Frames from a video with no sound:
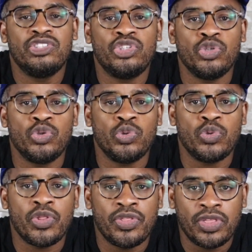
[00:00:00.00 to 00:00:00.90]

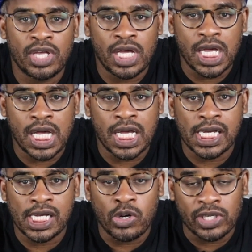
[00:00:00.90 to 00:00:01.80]
to
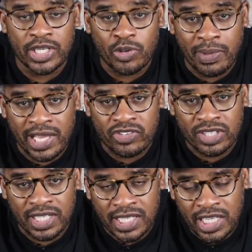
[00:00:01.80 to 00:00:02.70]
the Orlando
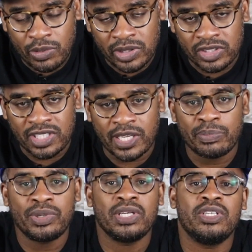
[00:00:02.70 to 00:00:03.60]
Magic again with their
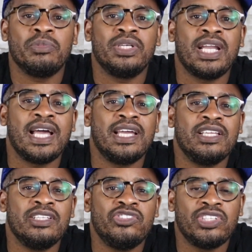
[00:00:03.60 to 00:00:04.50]
second pick. Number
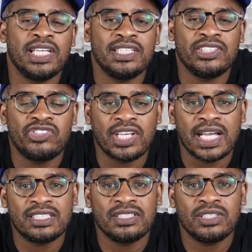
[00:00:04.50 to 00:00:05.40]
9, Jalen
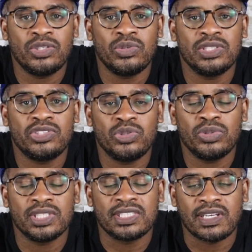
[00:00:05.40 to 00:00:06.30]
Johnson going to
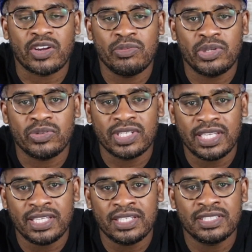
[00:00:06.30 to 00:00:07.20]
the Sacramento
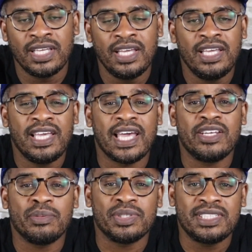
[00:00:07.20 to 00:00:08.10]
Kings. At
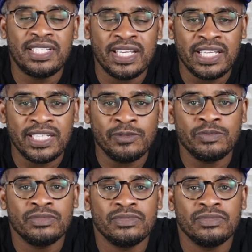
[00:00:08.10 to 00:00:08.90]
number 10,